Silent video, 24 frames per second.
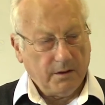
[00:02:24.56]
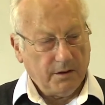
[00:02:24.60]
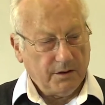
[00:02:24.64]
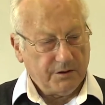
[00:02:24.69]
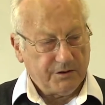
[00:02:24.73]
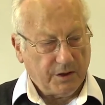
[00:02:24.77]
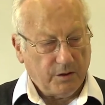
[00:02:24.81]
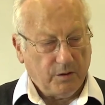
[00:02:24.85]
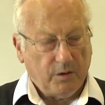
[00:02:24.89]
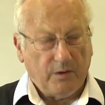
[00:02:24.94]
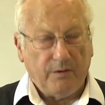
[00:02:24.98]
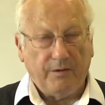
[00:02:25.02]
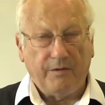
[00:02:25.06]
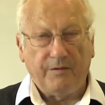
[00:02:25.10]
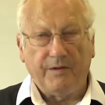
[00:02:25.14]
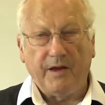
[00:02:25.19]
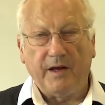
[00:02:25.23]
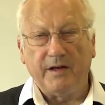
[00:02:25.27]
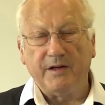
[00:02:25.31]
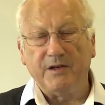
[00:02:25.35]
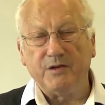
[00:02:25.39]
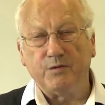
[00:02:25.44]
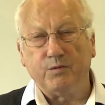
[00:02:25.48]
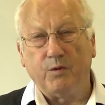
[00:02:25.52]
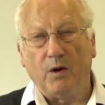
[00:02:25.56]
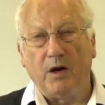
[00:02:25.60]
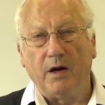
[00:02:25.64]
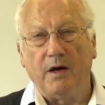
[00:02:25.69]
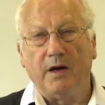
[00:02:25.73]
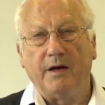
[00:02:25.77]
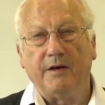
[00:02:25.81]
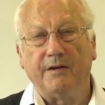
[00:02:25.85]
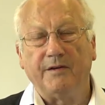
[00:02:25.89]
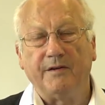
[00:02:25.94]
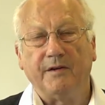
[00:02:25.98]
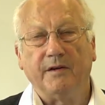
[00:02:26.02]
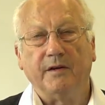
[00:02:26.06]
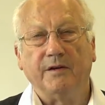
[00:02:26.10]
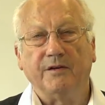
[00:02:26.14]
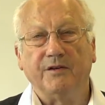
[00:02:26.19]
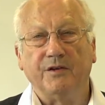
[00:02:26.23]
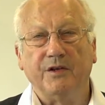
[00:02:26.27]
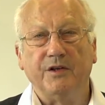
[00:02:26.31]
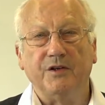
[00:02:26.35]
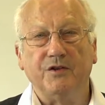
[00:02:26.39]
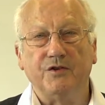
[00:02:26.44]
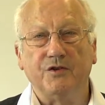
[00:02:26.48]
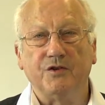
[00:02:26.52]
So that is why I think
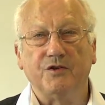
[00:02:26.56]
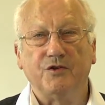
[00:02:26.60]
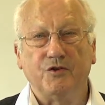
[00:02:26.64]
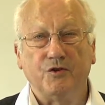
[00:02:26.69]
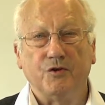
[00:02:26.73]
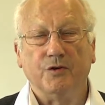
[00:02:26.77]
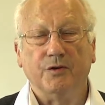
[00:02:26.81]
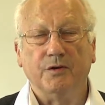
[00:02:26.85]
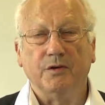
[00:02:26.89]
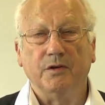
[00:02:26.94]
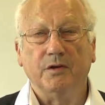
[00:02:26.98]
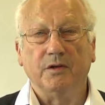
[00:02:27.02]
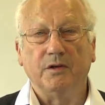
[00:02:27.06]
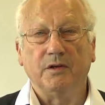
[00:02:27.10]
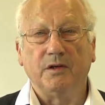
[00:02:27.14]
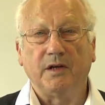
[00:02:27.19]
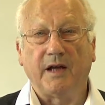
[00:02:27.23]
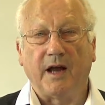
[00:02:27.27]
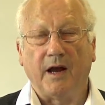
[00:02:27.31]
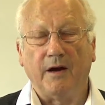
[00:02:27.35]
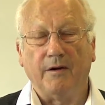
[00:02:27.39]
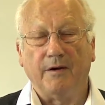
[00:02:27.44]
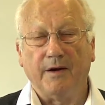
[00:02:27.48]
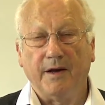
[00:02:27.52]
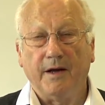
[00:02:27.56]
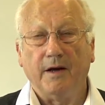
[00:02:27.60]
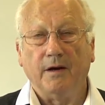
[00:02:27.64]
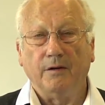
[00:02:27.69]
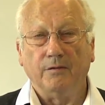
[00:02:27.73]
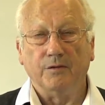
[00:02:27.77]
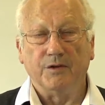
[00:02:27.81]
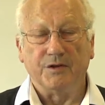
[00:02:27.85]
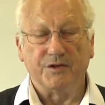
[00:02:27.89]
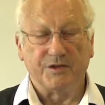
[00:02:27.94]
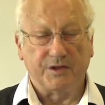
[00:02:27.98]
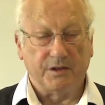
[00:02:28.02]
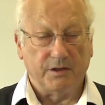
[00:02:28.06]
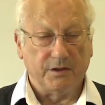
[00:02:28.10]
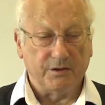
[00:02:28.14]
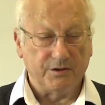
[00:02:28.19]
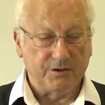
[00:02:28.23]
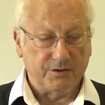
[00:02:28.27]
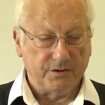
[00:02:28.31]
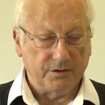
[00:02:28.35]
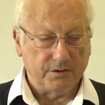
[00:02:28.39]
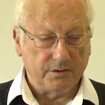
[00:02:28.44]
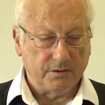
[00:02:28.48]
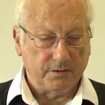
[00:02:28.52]
teachers should carry out
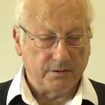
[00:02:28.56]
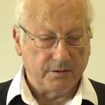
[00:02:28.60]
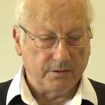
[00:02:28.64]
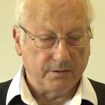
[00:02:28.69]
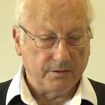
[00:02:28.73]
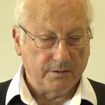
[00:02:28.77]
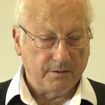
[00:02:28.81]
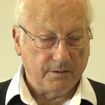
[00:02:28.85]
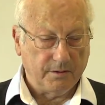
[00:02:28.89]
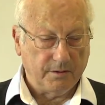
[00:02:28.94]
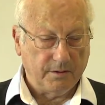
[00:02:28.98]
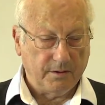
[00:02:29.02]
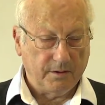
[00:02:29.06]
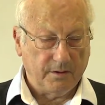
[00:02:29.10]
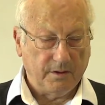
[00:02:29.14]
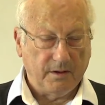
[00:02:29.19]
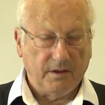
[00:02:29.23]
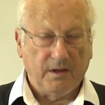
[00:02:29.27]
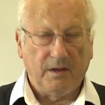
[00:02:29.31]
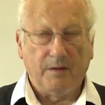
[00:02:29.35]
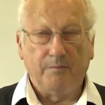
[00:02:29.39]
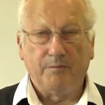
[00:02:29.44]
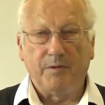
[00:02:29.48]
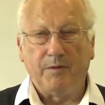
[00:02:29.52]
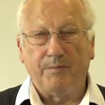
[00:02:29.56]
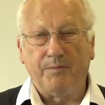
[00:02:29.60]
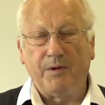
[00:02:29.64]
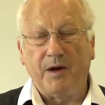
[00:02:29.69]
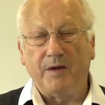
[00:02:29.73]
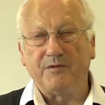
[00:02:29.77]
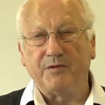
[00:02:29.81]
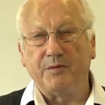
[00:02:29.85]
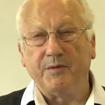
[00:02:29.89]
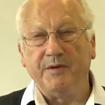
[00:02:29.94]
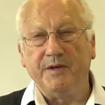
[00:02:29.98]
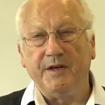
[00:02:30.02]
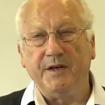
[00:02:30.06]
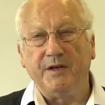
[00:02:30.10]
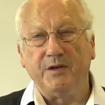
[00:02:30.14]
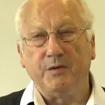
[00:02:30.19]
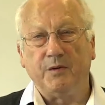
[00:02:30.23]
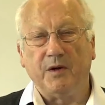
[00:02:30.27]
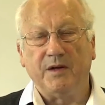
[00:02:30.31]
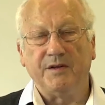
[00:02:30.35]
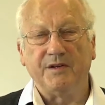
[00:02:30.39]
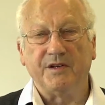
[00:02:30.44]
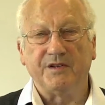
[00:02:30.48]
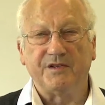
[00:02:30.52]
research. But perhaps we need
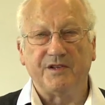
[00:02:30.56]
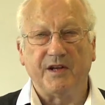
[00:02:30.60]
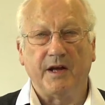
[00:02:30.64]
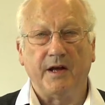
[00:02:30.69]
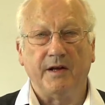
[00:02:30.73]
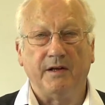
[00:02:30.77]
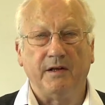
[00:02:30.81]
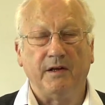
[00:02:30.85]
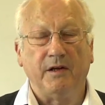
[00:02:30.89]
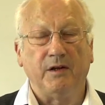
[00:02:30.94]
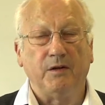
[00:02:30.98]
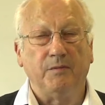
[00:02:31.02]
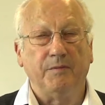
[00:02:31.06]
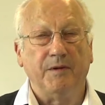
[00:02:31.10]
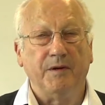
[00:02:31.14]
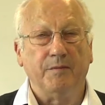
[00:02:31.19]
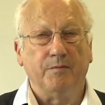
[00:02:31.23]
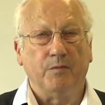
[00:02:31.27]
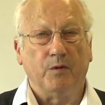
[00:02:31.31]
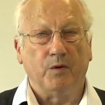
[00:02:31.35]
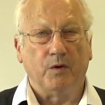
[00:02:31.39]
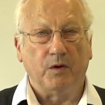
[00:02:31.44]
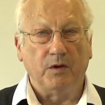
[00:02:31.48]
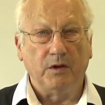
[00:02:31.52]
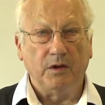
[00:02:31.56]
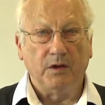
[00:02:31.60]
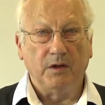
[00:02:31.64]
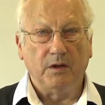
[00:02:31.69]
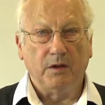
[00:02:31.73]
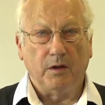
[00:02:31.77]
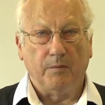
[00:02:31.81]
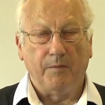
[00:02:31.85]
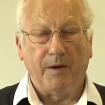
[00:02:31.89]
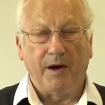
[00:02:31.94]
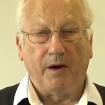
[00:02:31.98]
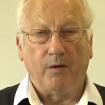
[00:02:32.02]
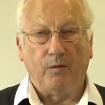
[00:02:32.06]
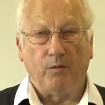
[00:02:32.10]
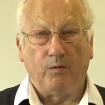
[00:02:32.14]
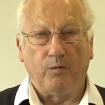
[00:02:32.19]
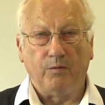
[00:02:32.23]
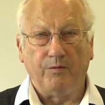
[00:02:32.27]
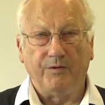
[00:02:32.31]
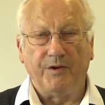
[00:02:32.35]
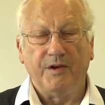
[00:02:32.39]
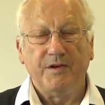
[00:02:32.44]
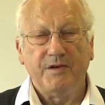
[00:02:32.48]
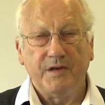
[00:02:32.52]
to understand a little bit more
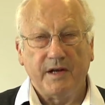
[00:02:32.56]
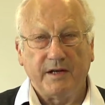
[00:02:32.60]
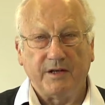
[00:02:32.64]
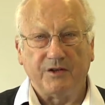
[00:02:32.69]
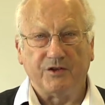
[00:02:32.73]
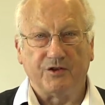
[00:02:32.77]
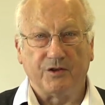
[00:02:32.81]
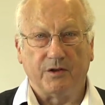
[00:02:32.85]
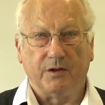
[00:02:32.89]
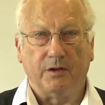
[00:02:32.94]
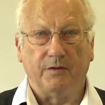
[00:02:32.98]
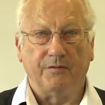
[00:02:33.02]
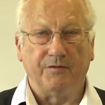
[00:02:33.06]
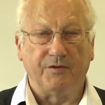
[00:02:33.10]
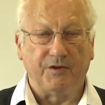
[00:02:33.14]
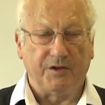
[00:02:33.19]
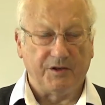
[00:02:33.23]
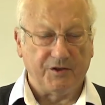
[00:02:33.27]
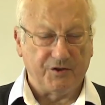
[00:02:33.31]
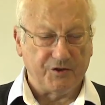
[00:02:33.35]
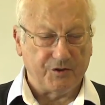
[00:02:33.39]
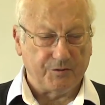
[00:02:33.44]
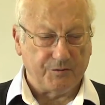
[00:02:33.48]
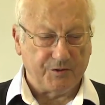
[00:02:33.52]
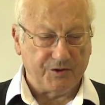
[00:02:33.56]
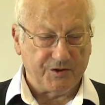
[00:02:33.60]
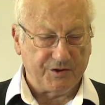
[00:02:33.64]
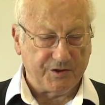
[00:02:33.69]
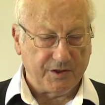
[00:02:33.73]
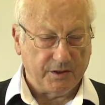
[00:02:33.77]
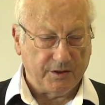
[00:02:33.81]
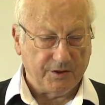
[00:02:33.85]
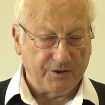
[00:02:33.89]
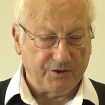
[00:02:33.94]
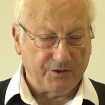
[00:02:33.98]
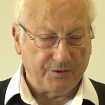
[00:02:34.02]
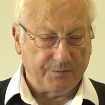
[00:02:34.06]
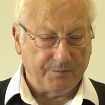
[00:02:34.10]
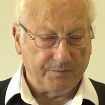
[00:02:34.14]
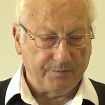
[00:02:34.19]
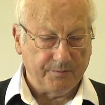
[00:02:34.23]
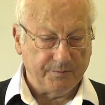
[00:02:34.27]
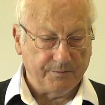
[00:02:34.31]
about the nature of teacher research.